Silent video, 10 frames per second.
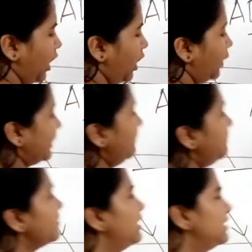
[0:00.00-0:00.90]
Okay?
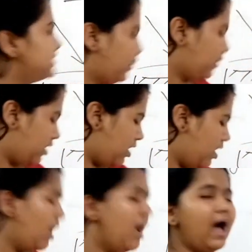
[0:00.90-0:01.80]
So,
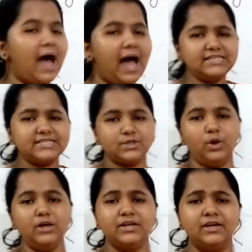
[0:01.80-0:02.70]
as
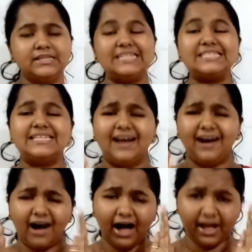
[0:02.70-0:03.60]
told, this
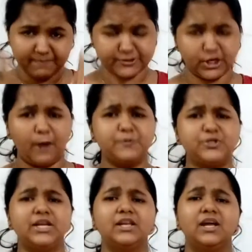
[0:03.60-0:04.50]

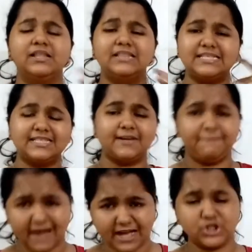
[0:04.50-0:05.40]
absorption, this
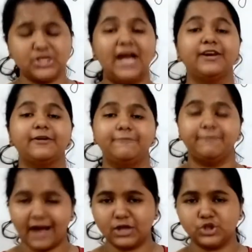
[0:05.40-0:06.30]
reflection and
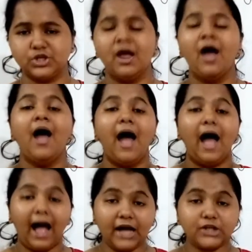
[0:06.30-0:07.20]
refraction,
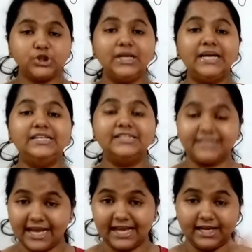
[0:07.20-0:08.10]
actually
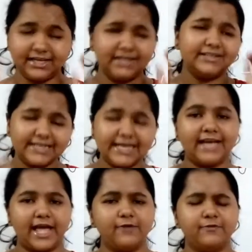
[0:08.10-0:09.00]
in a real
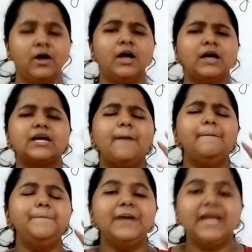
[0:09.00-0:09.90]
life,
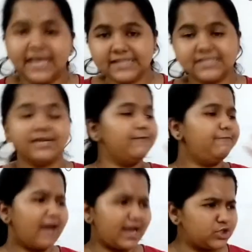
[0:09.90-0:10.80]
complete
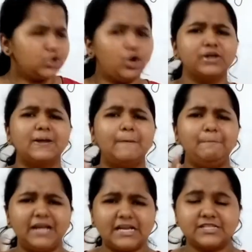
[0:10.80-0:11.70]
reflection or
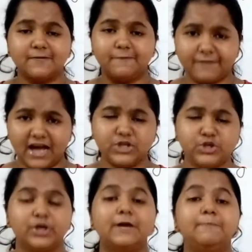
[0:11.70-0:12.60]
complete refraction
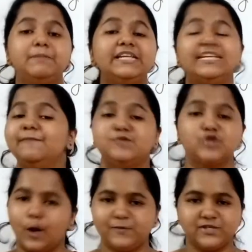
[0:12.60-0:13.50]
or complete
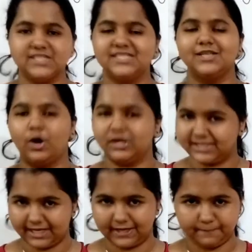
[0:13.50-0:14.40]
absorption is not
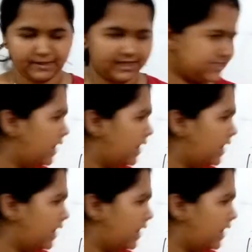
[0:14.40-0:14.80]
taken place.